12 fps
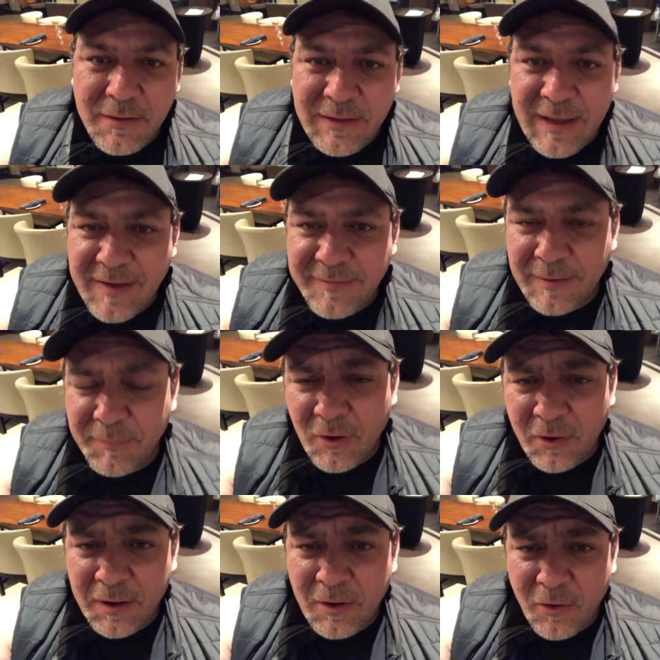Yes, I'm
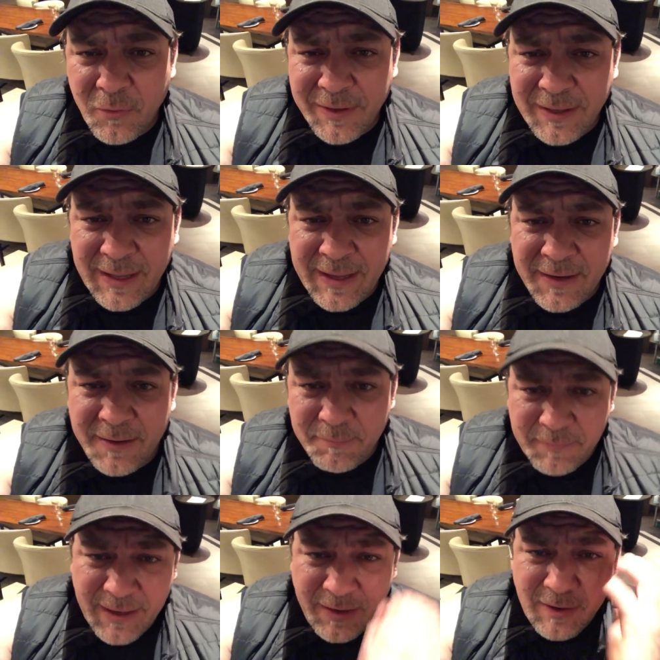going to go to Atlanta,
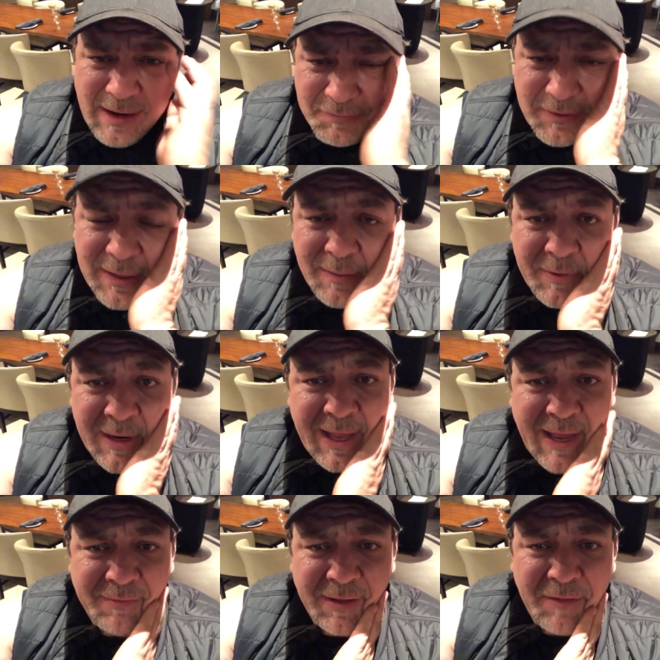man crafting. I'm going to
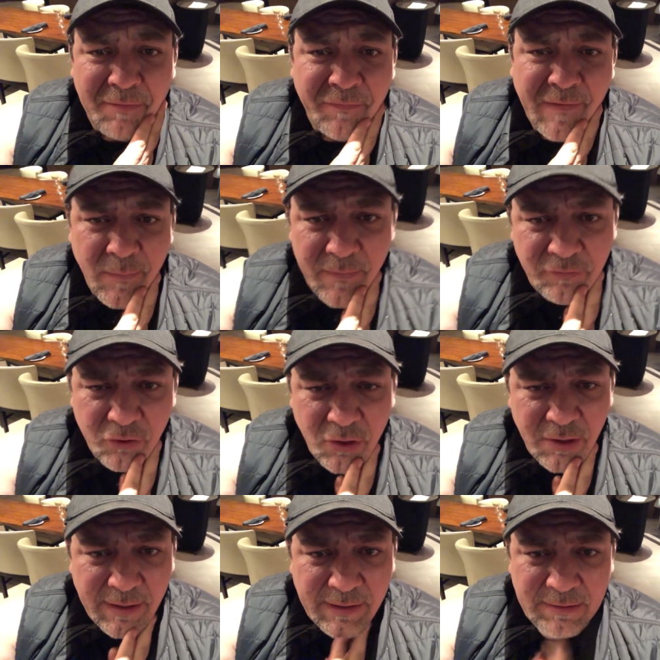have a love affair with
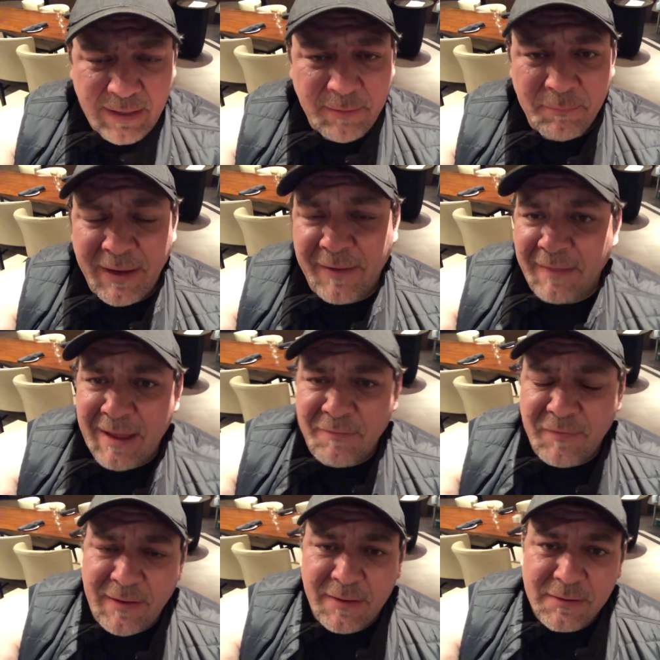Joel and, and Mike
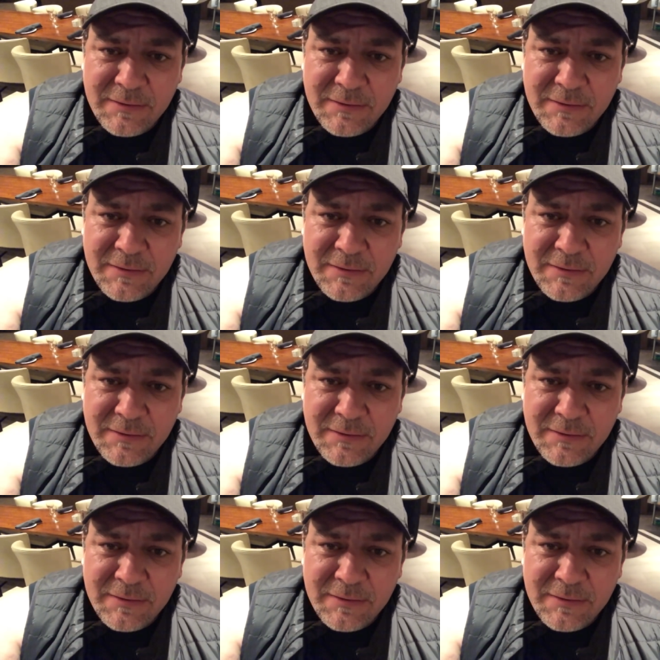Laffey.